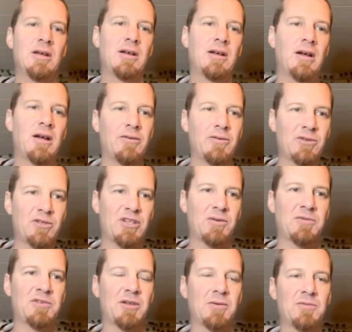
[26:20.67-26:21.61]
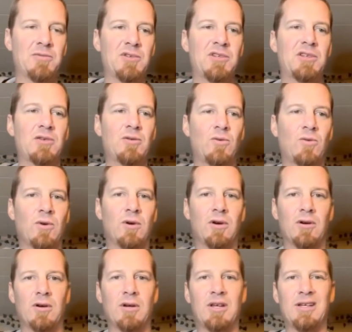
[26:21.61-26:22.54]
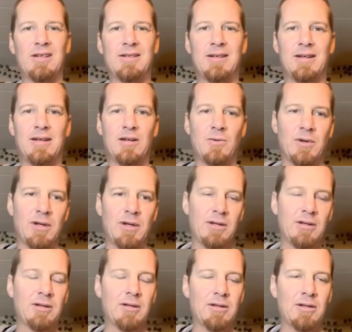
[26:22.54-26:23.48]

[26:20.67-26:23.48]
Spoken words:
Other symptoms were continuing.